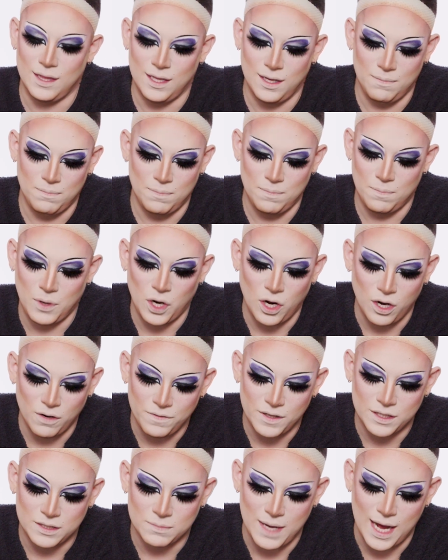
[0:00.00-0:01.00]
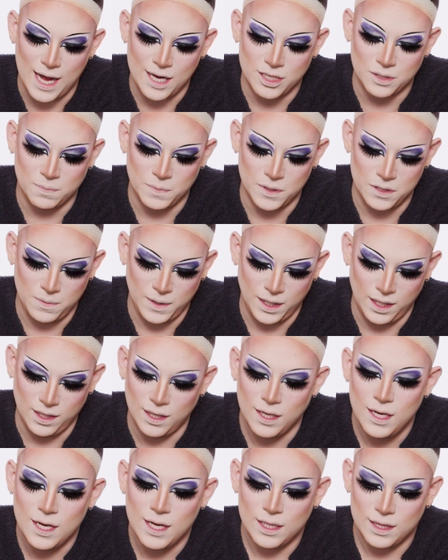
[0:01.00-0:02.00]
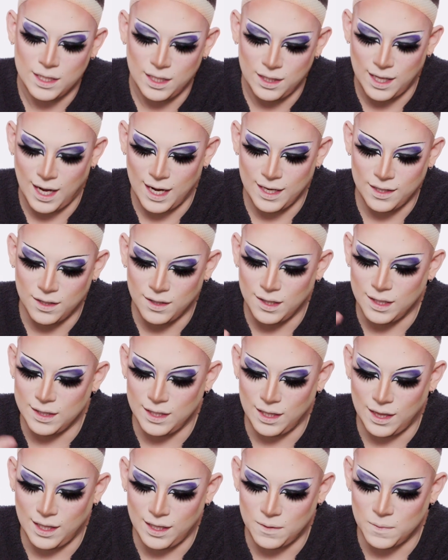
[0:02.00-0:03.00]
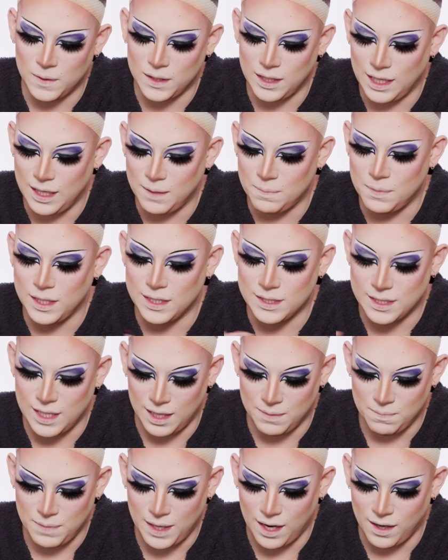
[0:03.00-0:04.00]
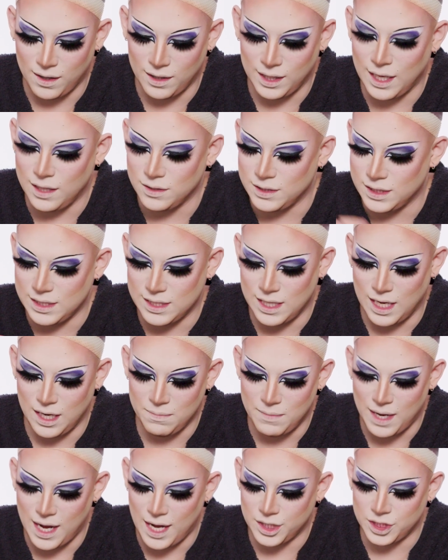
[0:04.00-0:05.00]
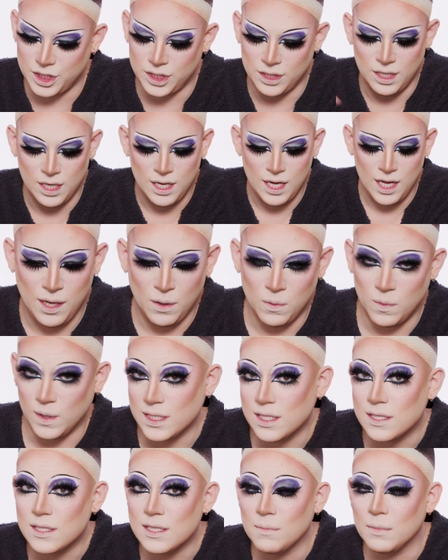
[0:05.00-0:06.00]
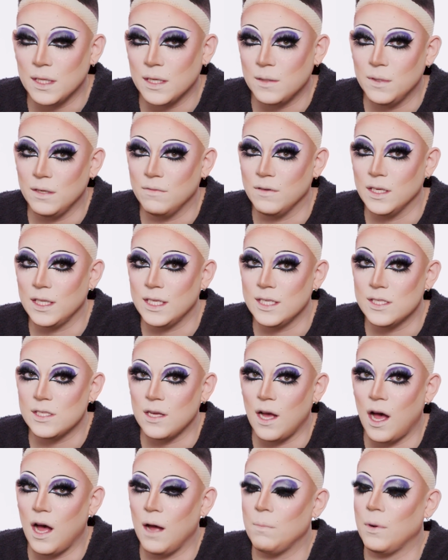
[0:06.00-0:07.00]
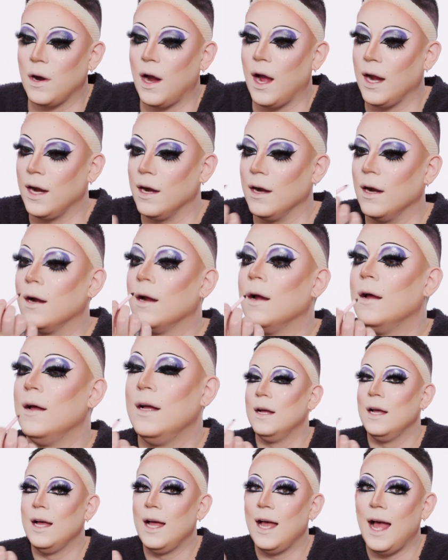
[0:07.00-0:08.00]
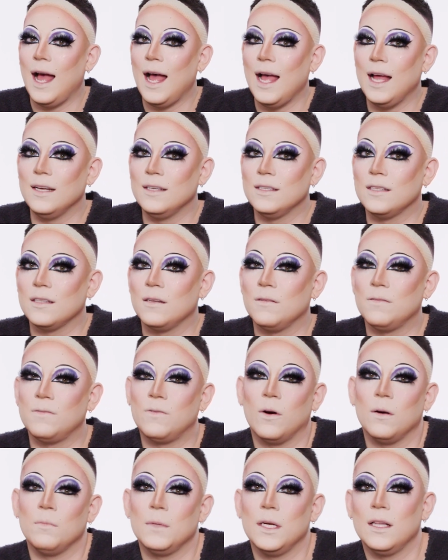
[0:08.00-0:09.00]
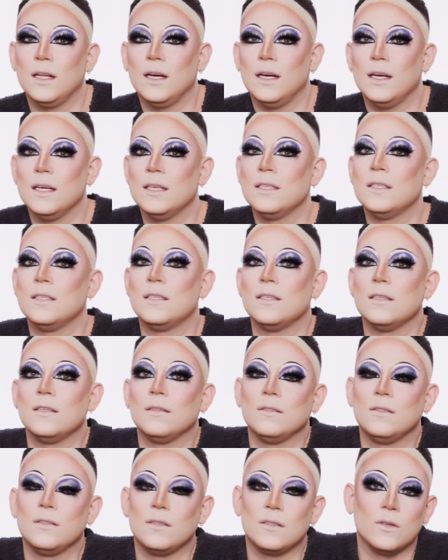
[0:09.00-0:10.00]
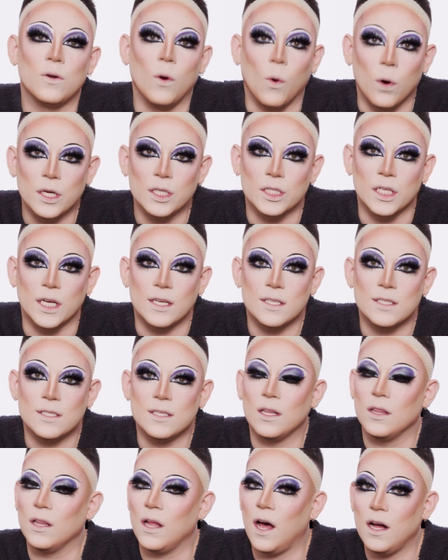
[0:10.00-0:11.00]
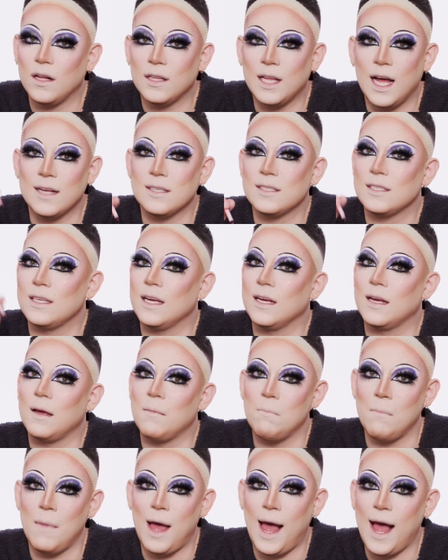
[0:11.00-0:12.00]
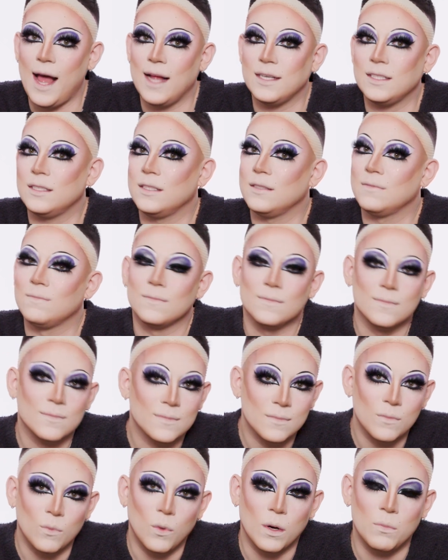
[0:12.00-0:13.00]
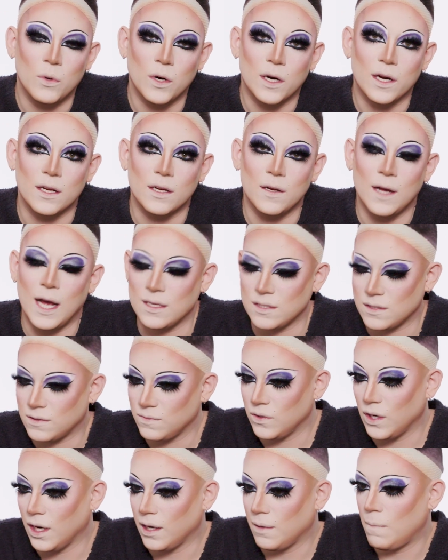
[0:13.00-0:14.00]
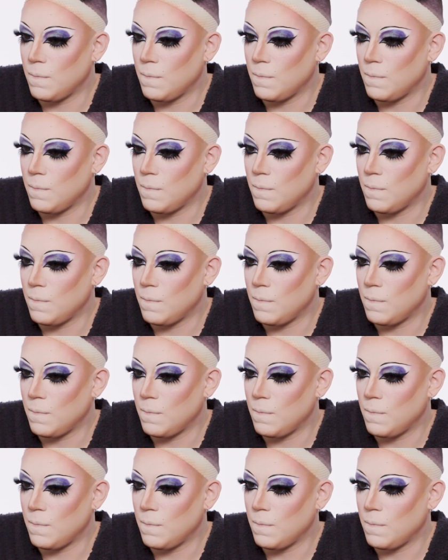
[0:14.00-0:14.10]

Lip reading: the perfect match between the liner and the liquid lip is unparalleled, it's unmatched. It wasn't something we really saw prior. And the formula is gorgeous. Long lasting, matte. What more can you ask for?